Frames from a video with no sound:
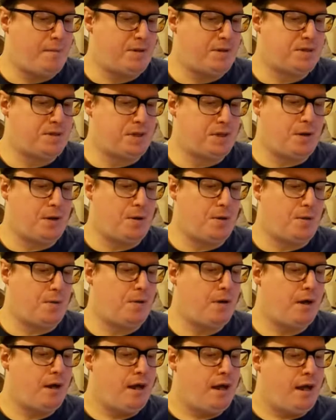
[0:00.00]

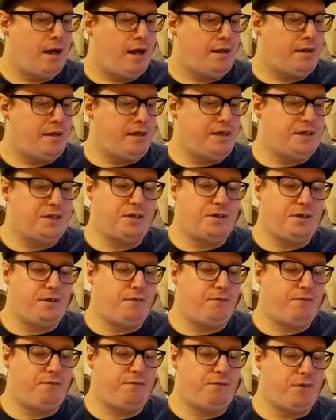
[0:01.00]
So these
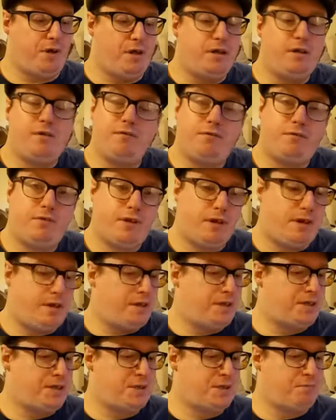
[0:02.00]
are fun
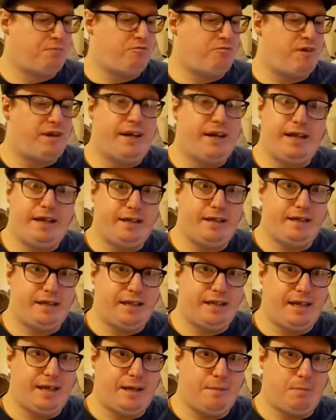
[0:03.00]
for spreading
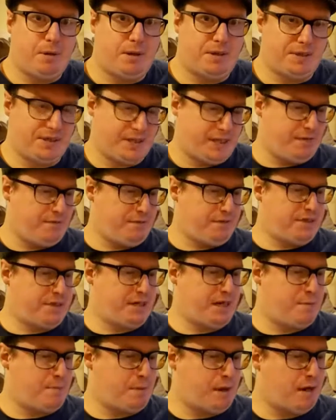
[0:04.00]
the
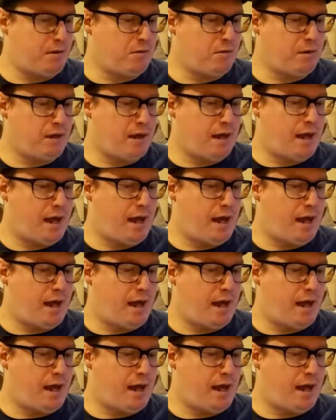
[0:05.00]
positivity about.